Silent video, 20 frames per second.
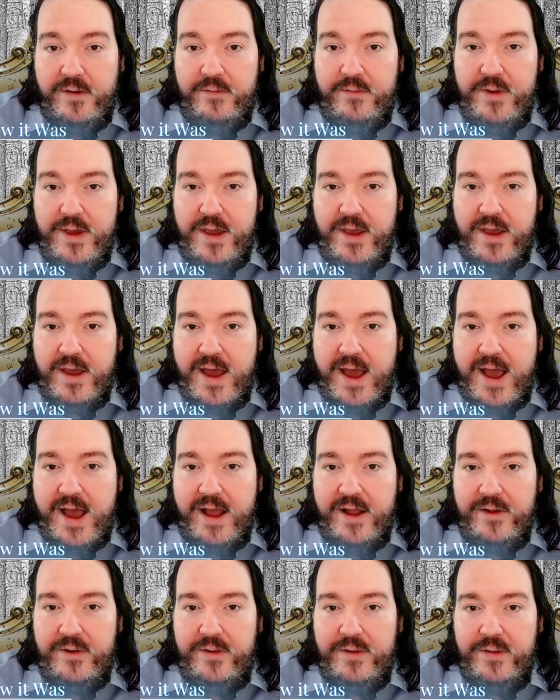We
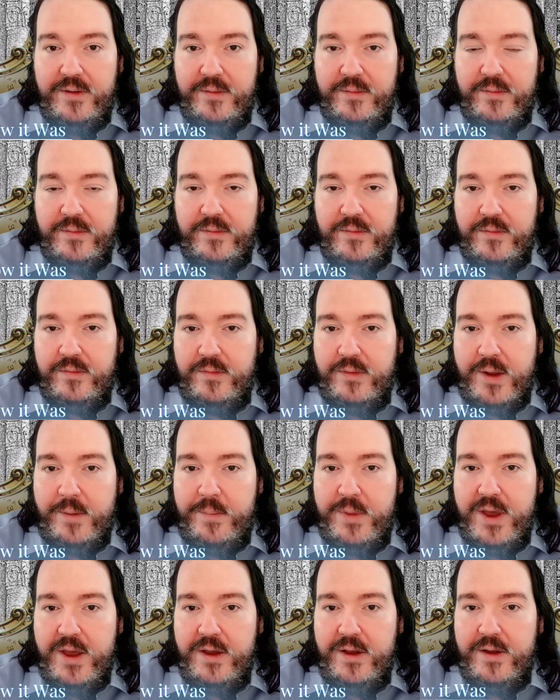had a
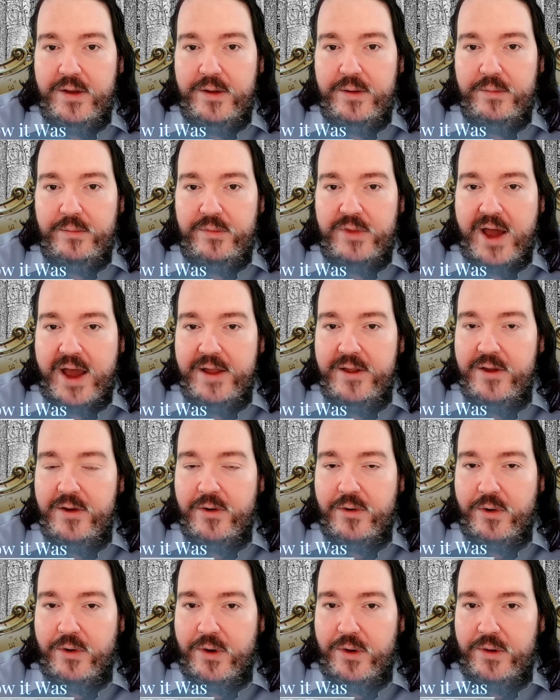big dining
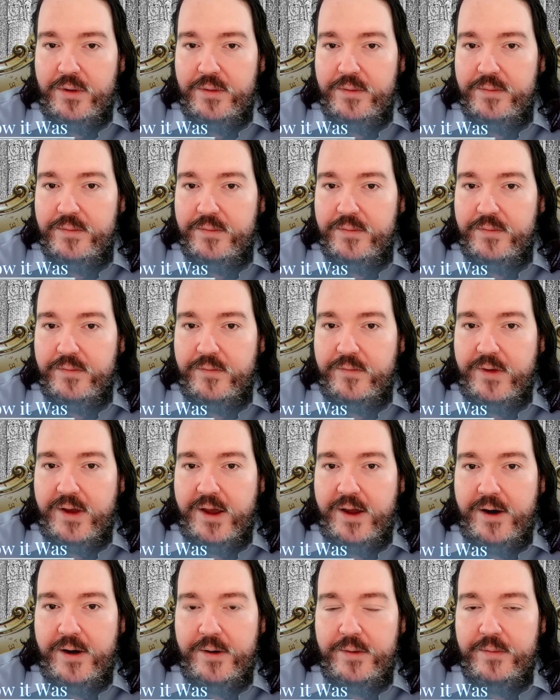hall
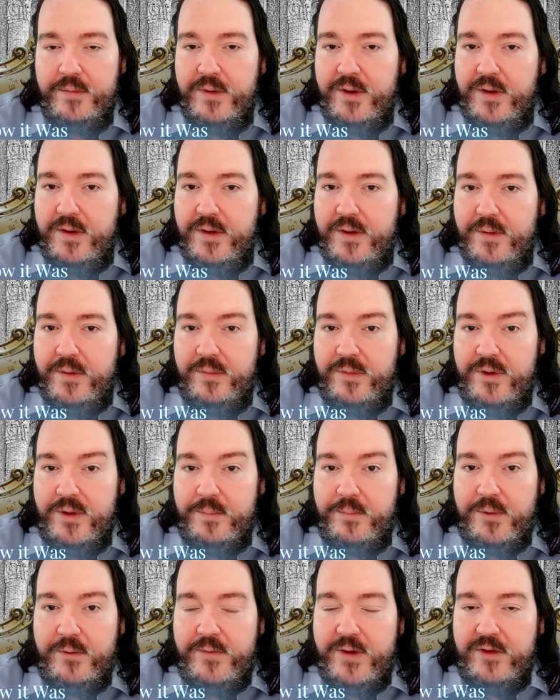where the
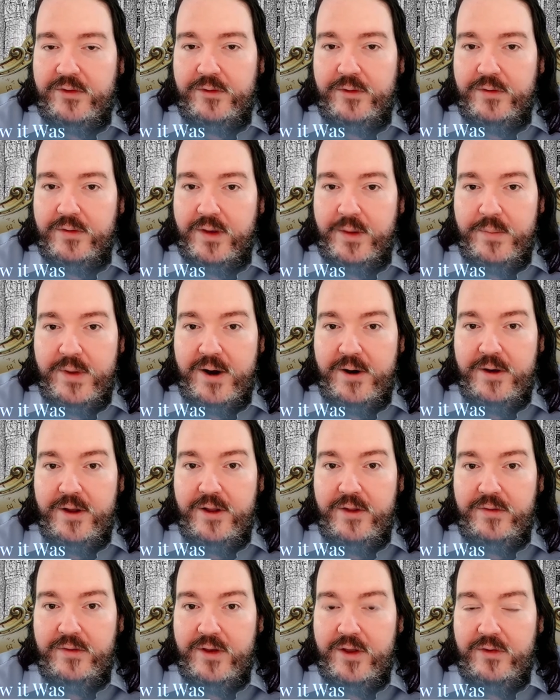professors,
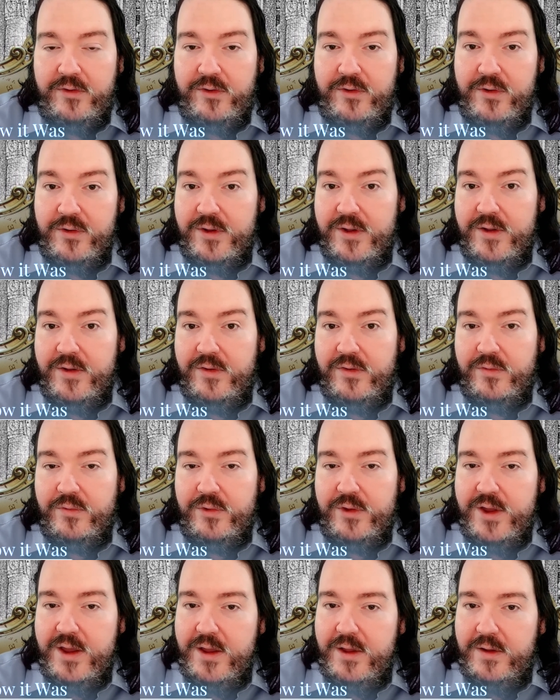librarians, and students
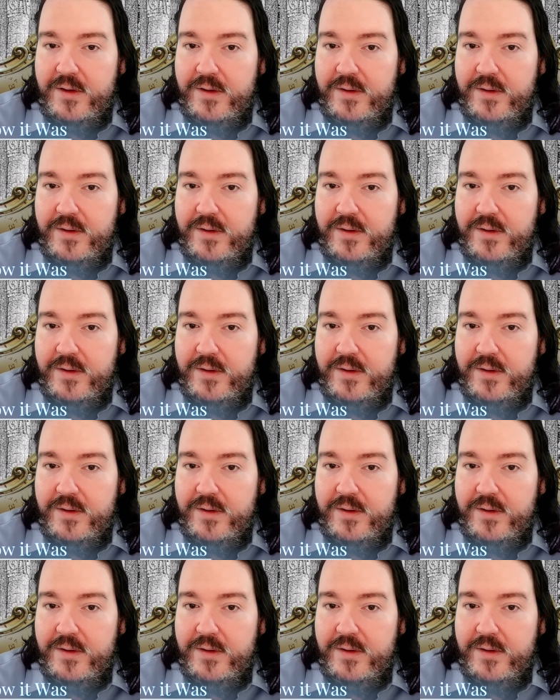would eat.